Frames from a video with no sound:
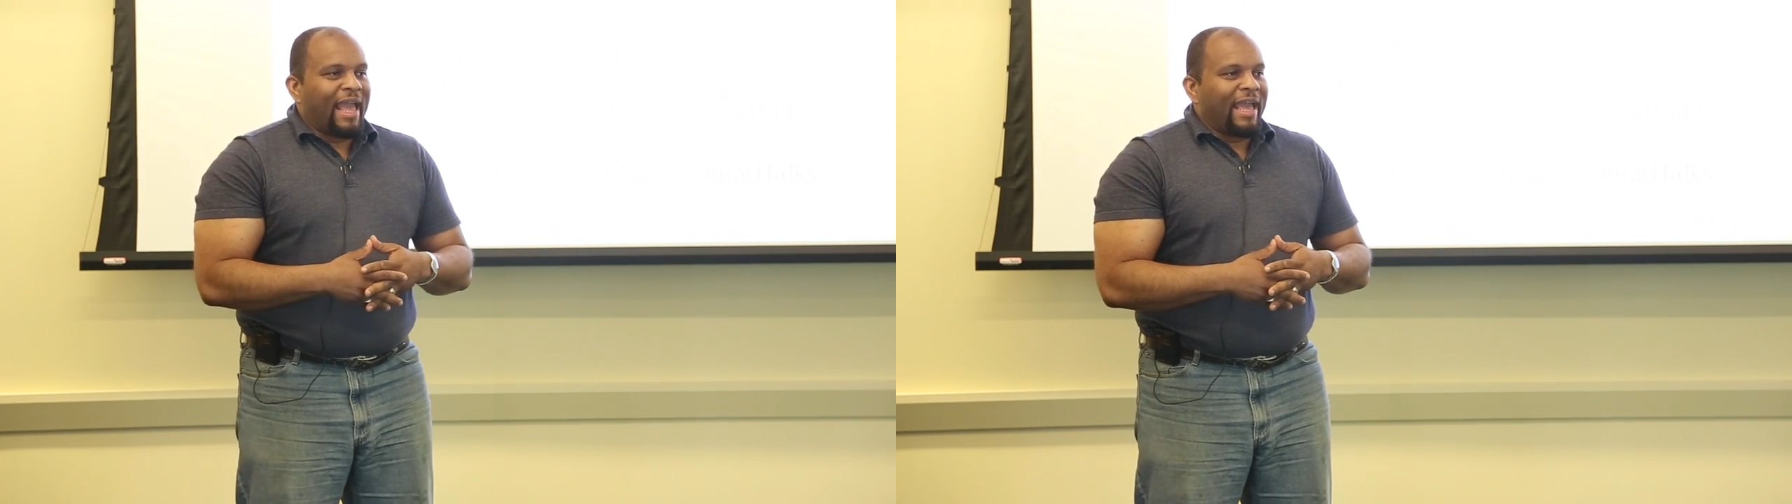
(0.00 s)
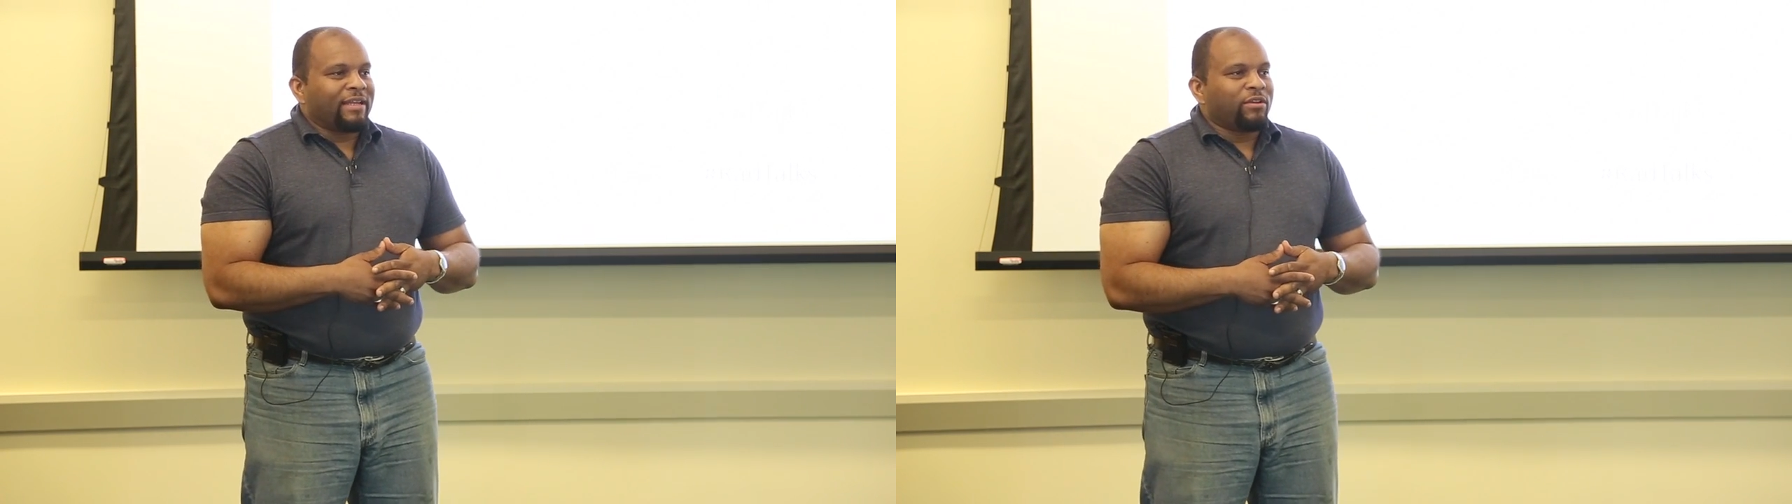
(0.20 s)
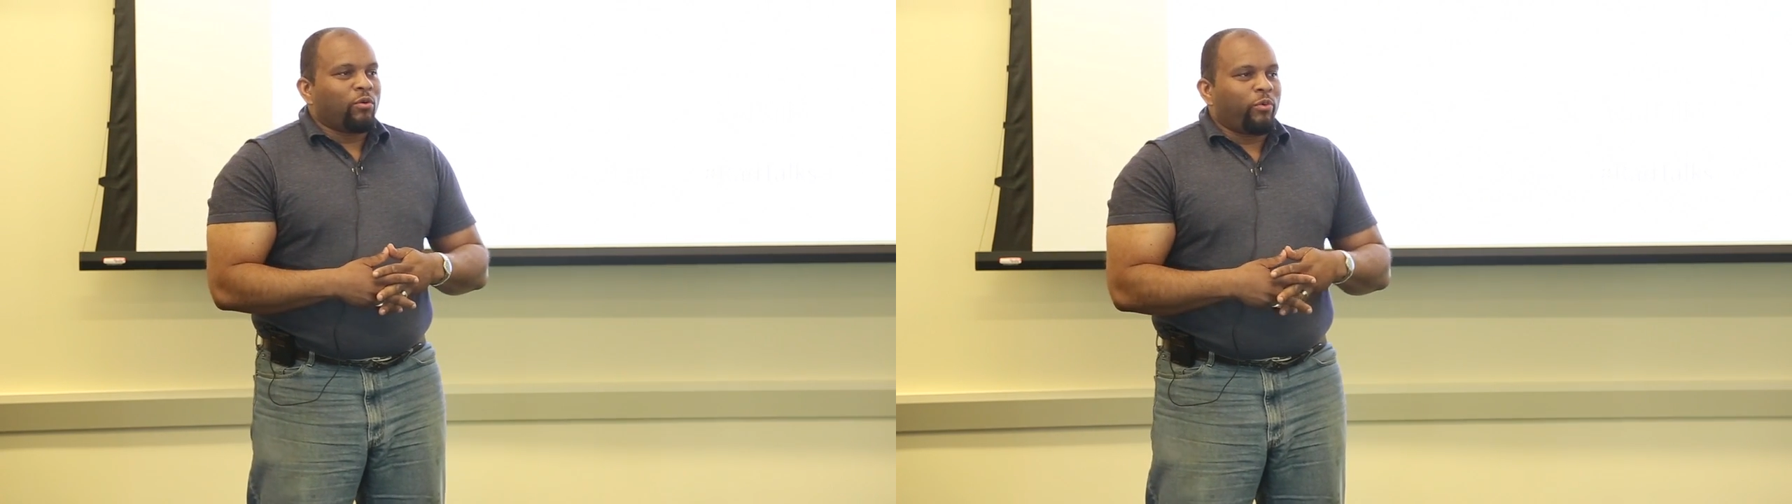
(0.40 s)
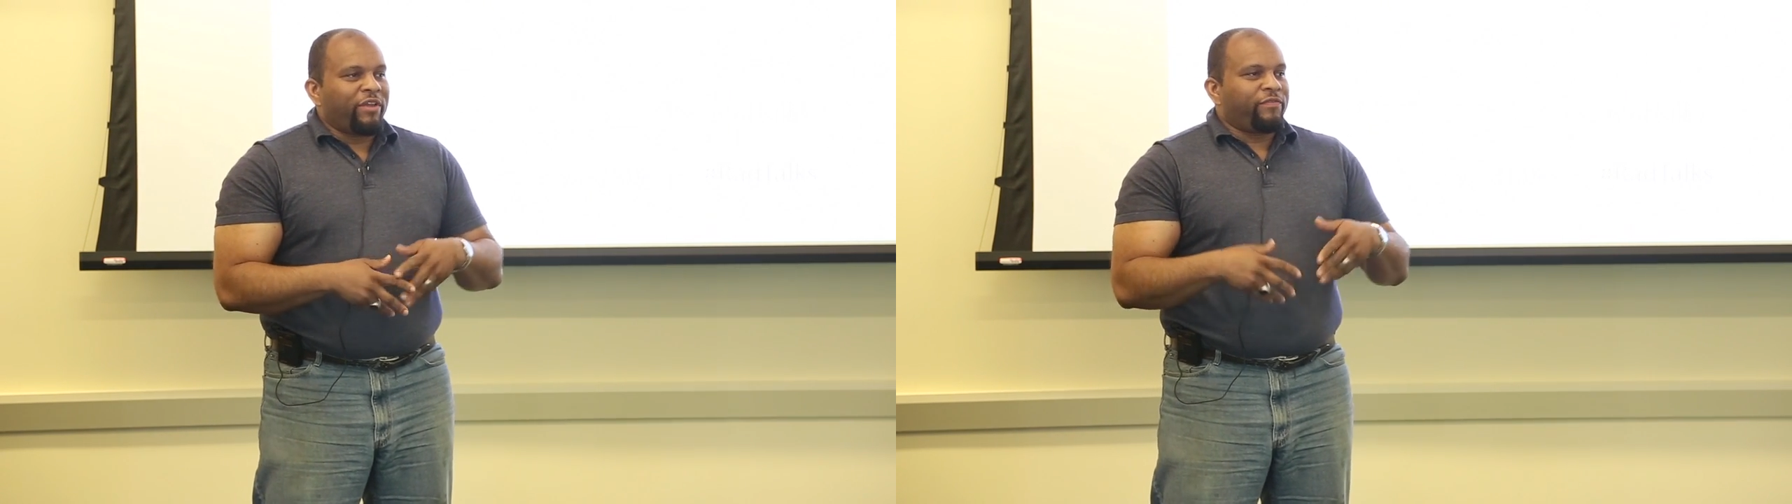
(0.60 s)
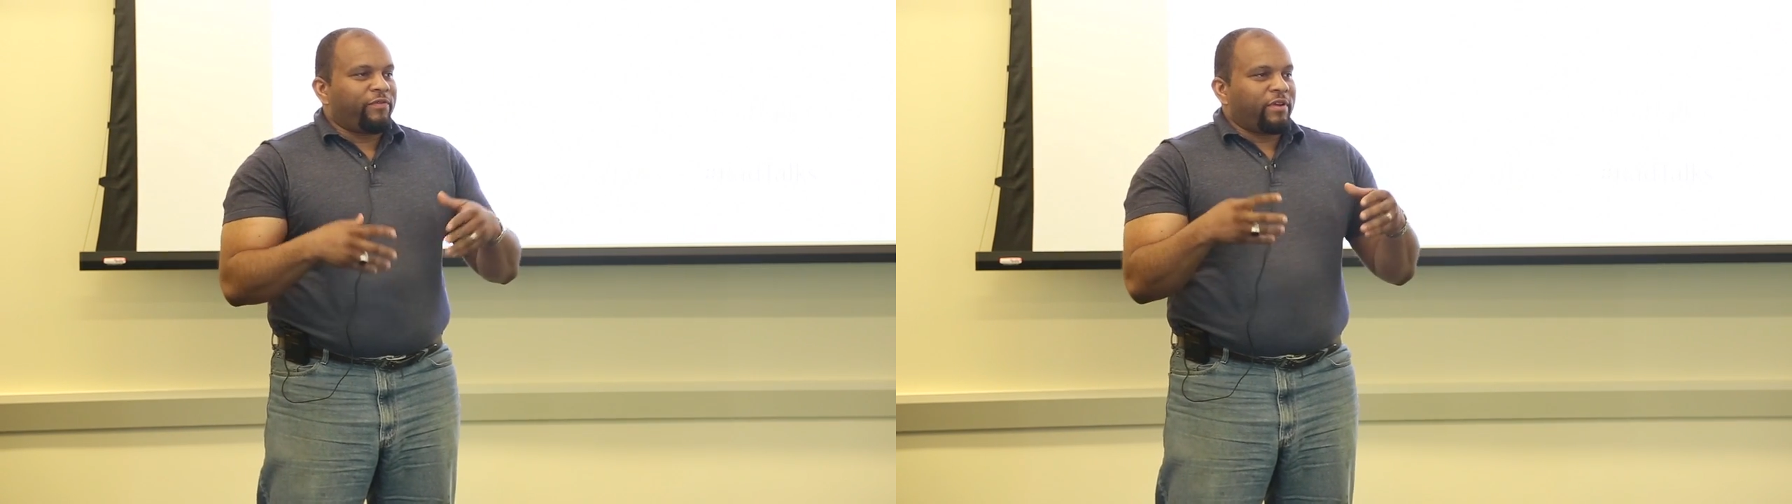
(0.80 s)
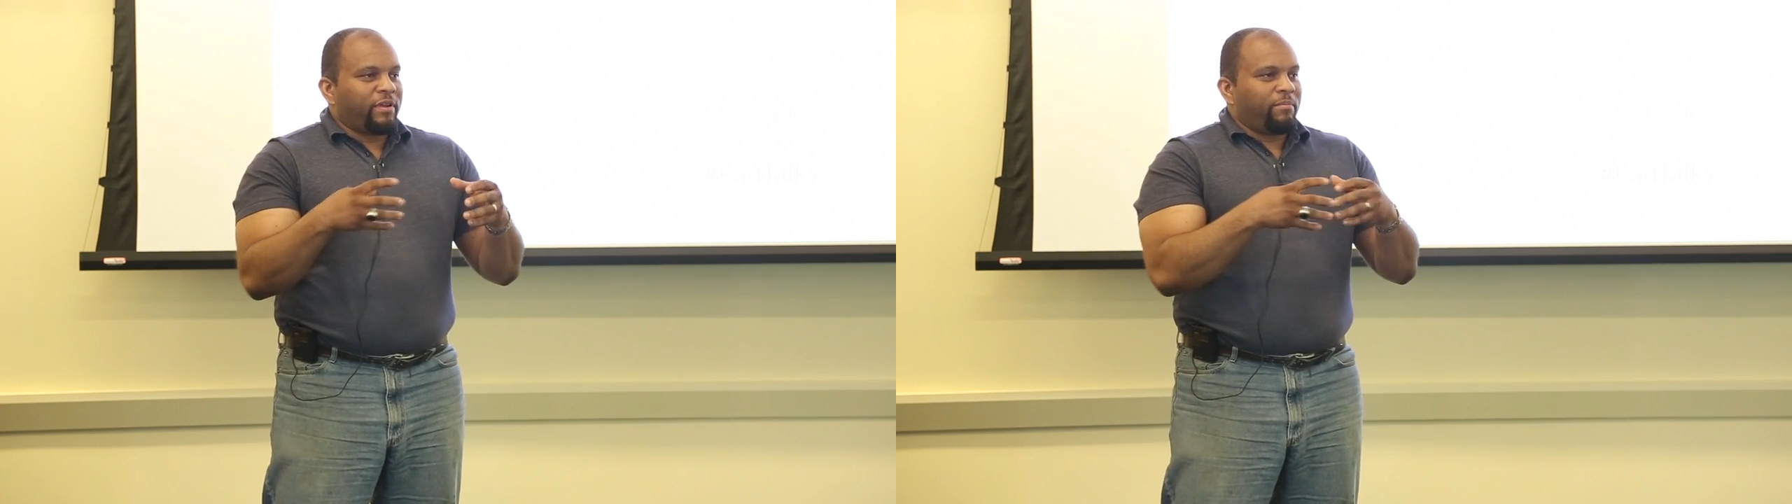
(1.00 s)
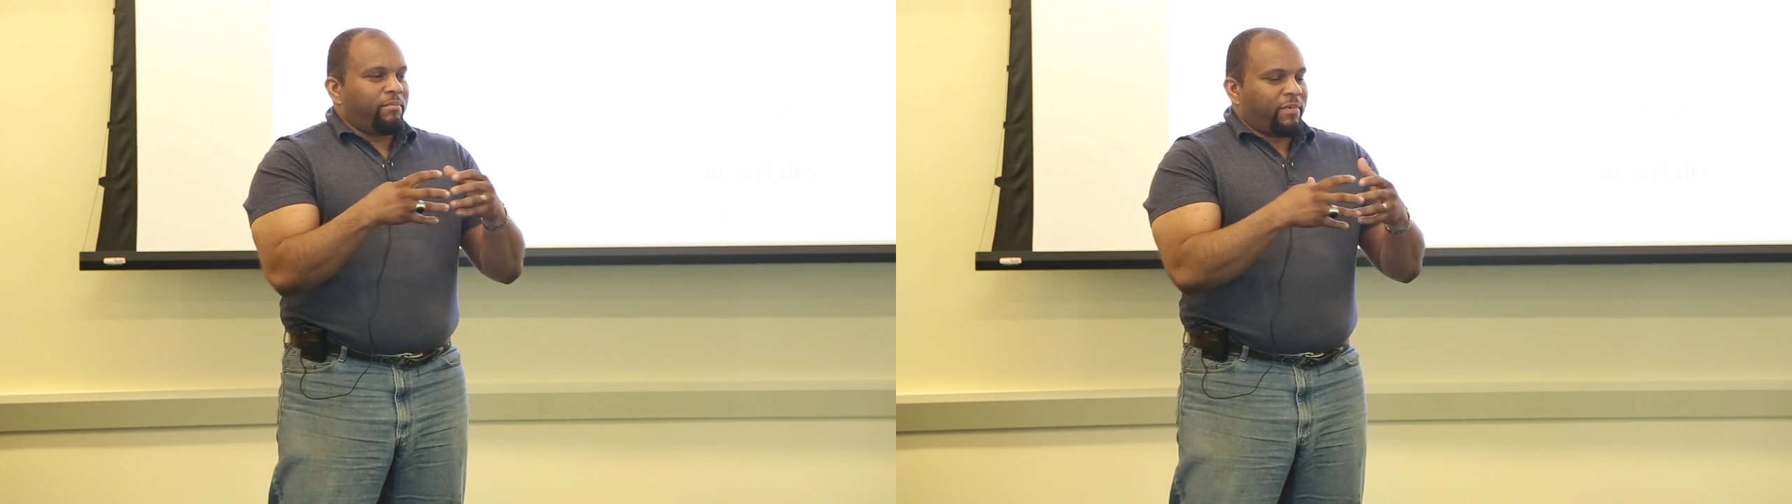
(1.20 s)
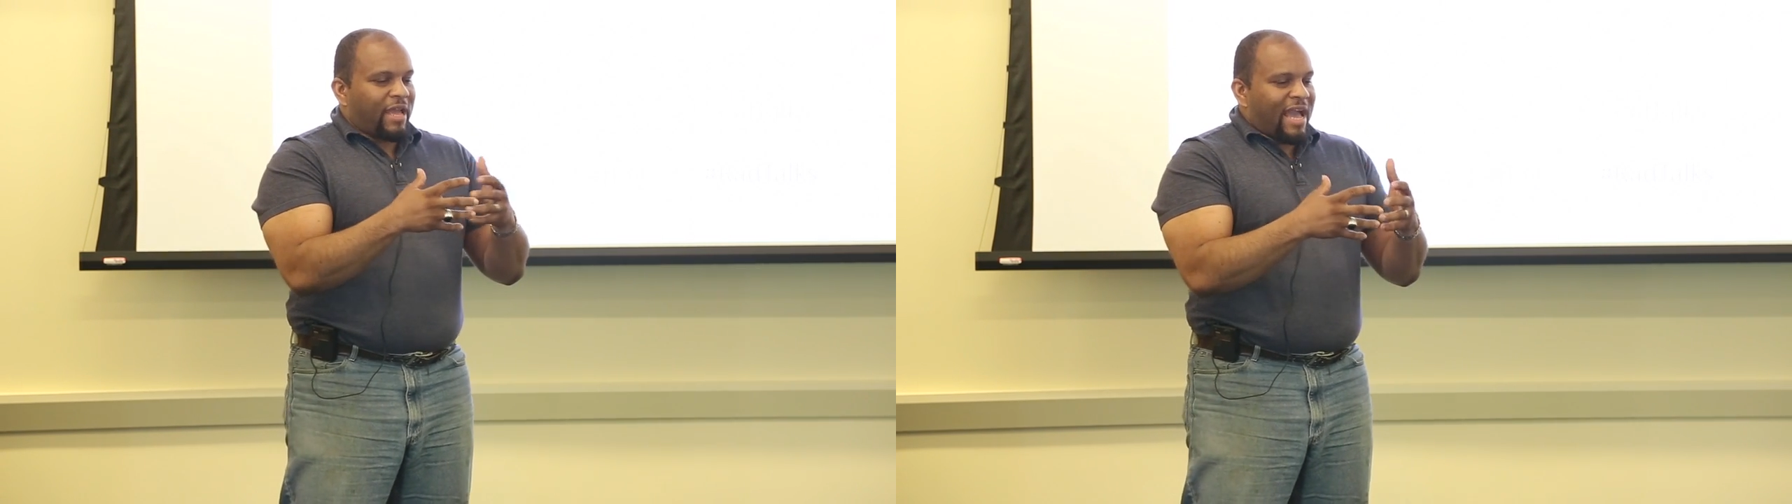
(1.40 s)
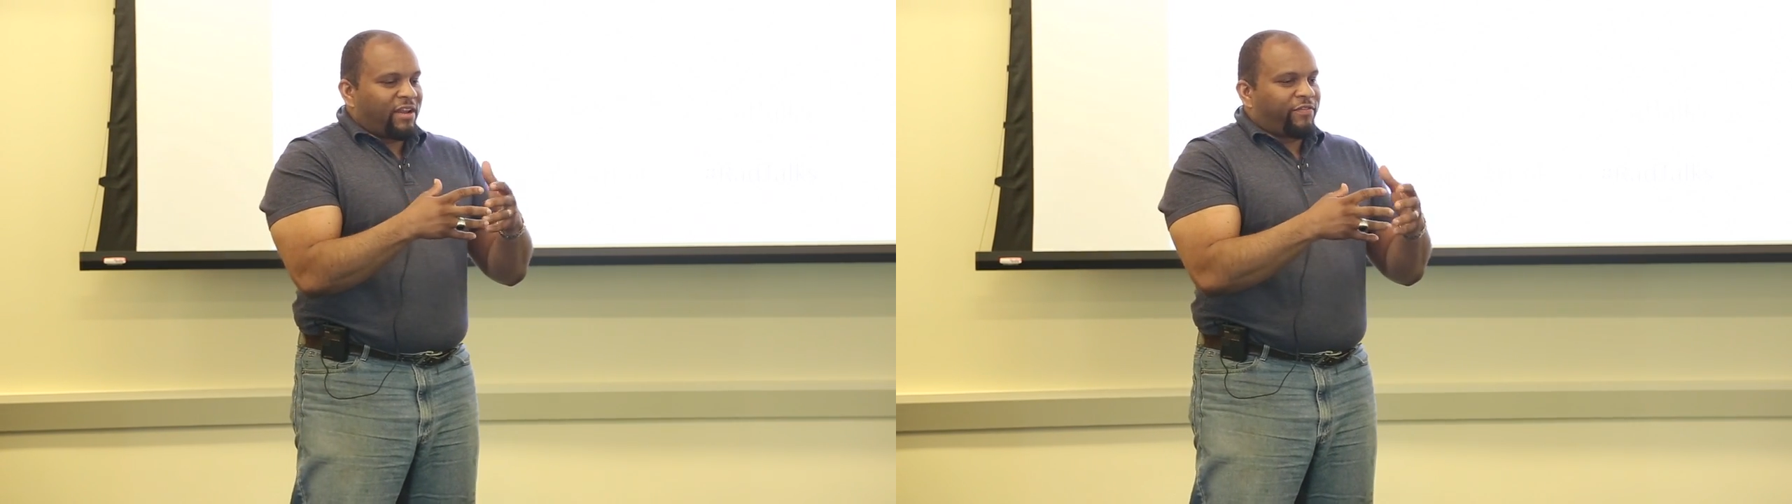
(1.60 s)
And we've kind